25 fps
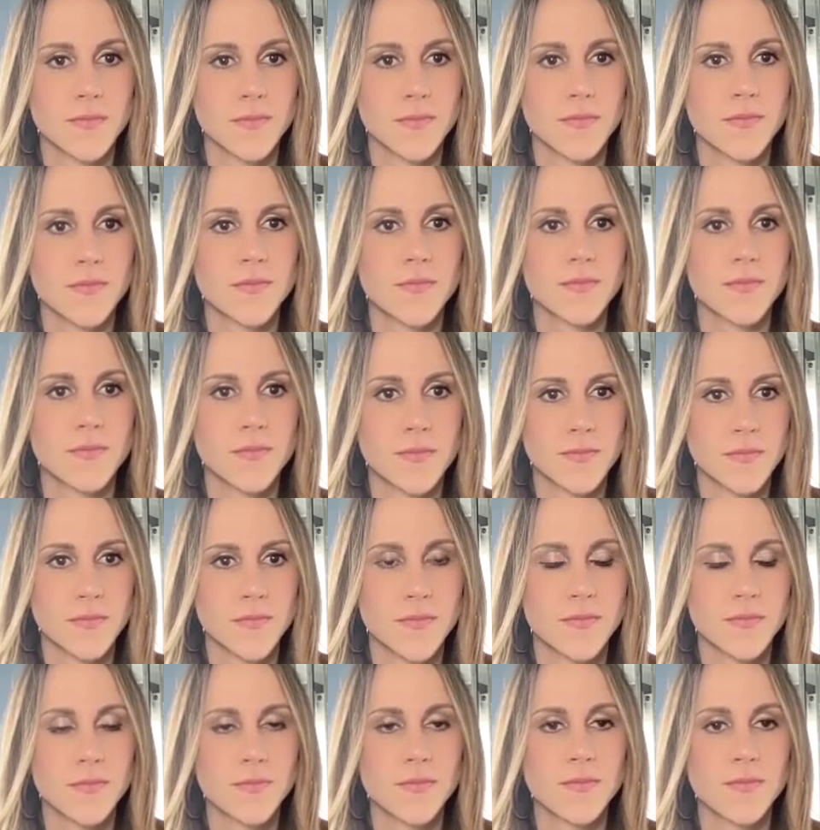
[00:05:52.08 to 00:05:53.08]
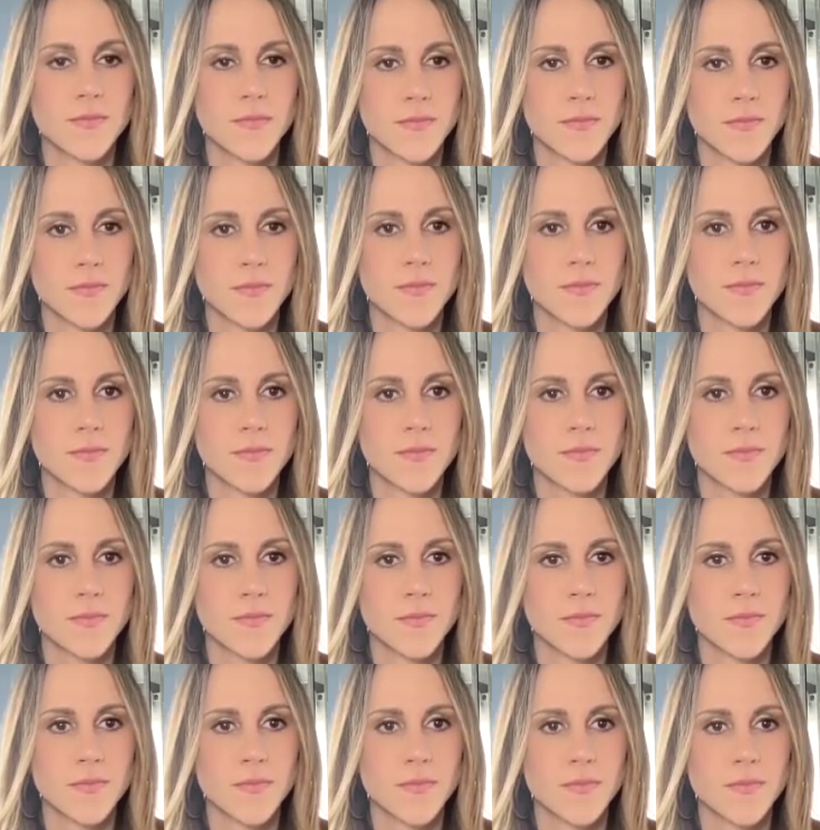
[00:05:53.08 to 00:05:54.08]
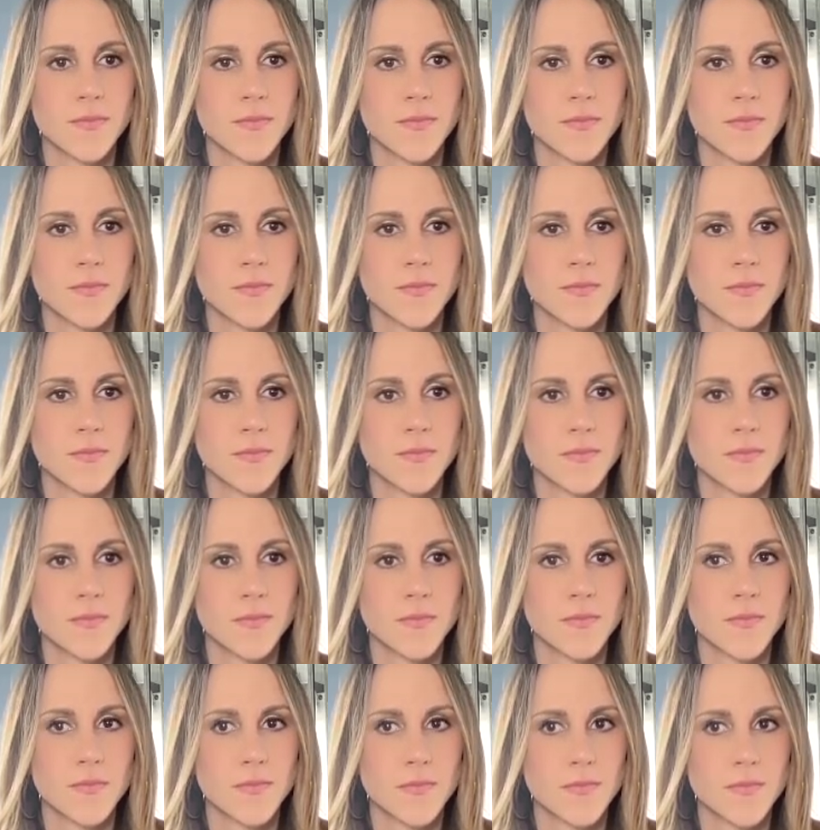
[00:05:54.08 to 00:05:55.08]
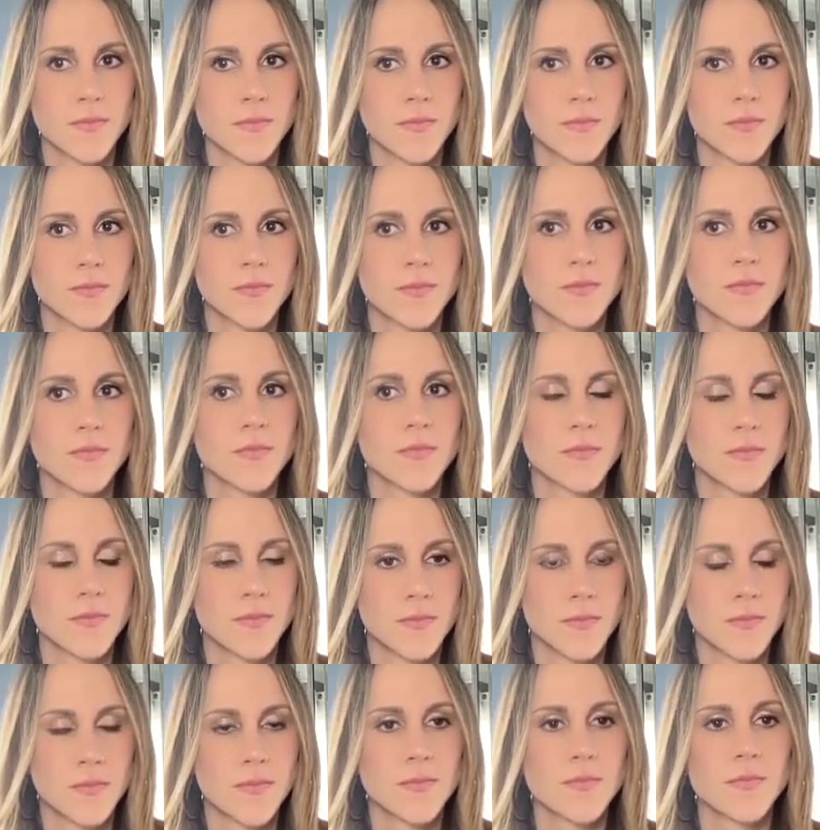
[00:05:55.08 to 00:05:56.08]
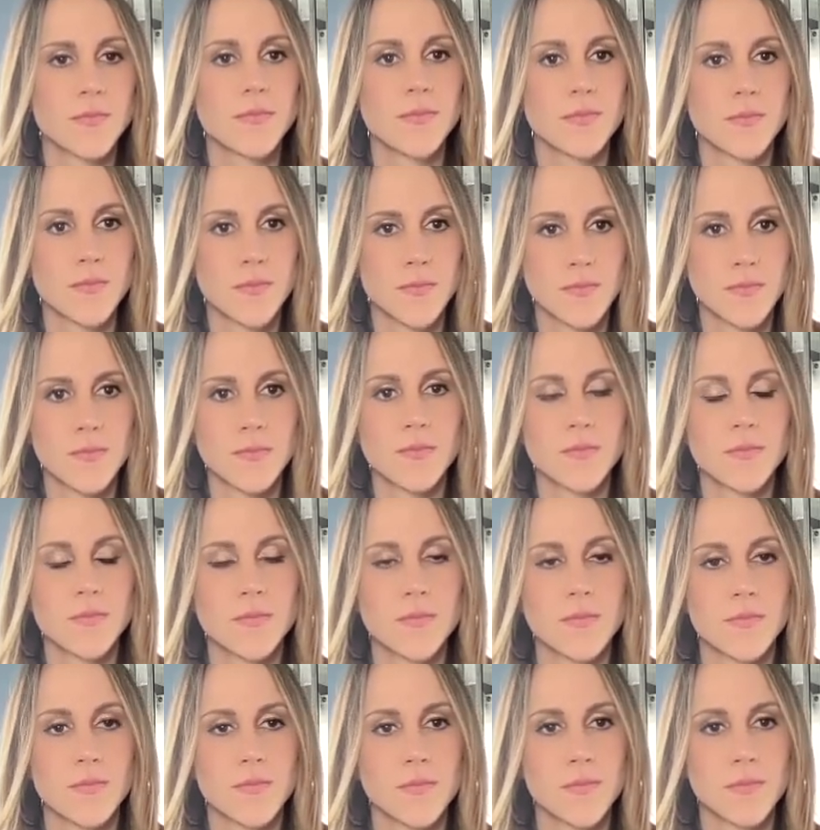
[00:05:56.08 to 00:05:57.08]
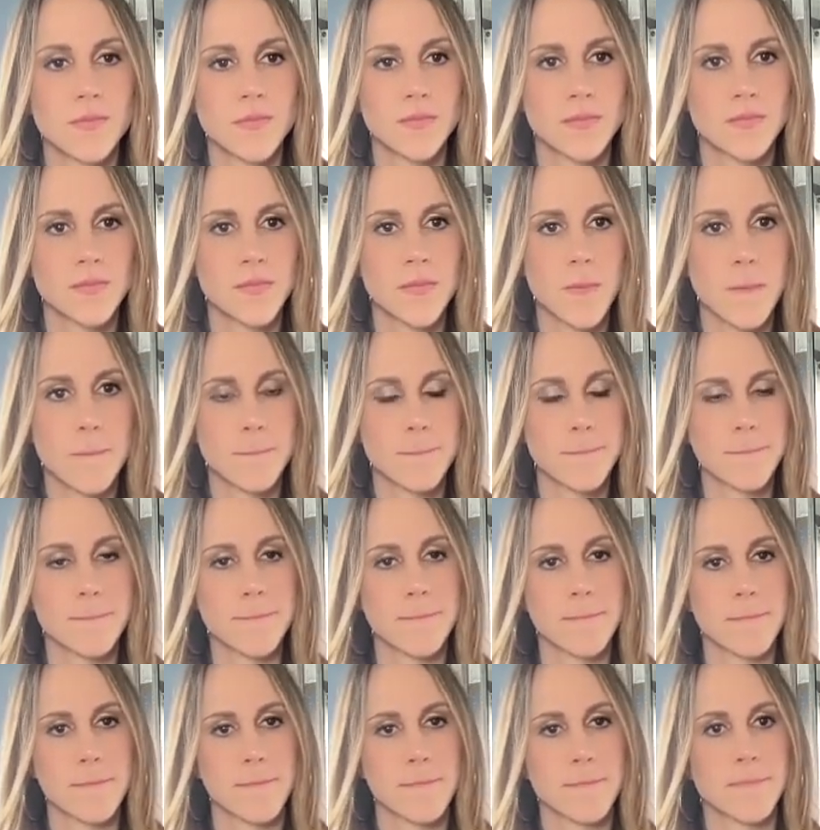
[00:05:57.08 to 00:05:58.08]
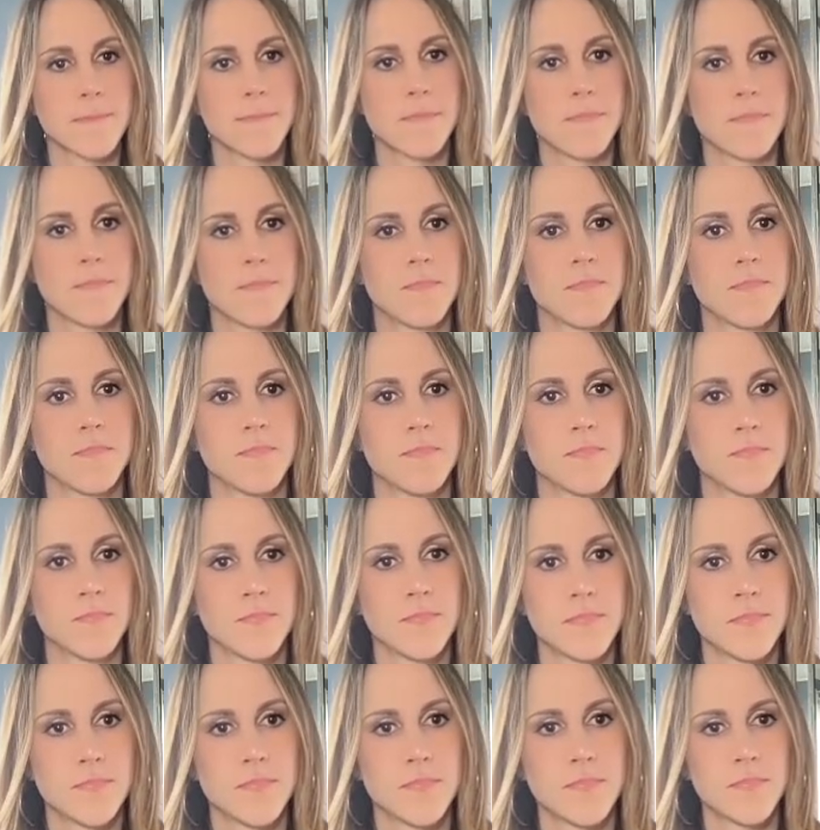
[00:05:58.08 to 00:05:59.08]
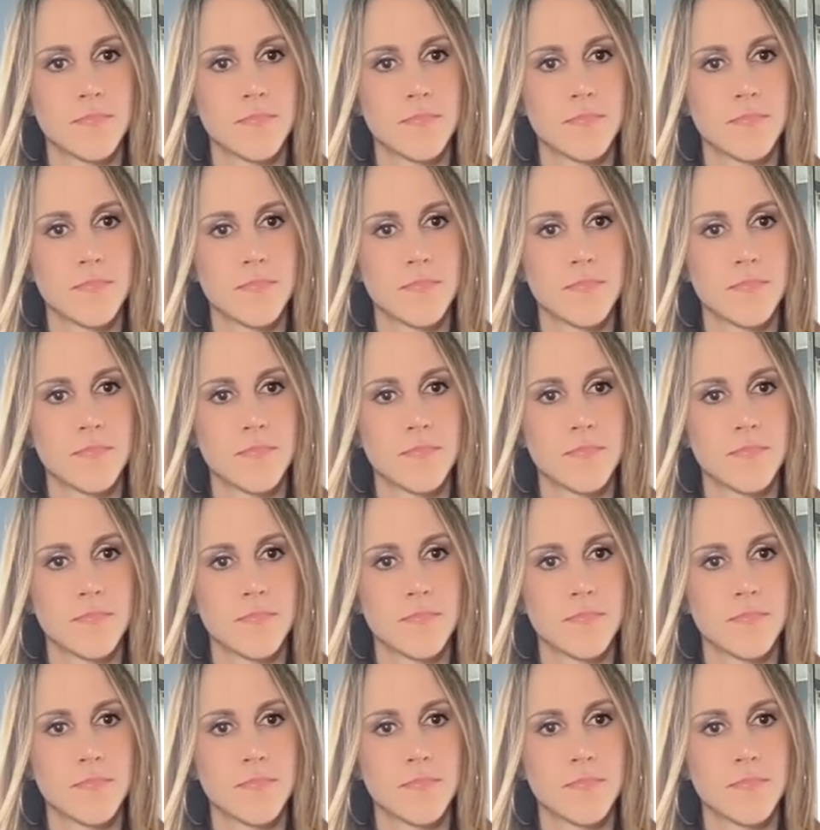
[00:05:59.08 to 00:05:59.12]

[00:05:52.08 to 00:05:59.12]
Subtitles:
This person isn't speaking.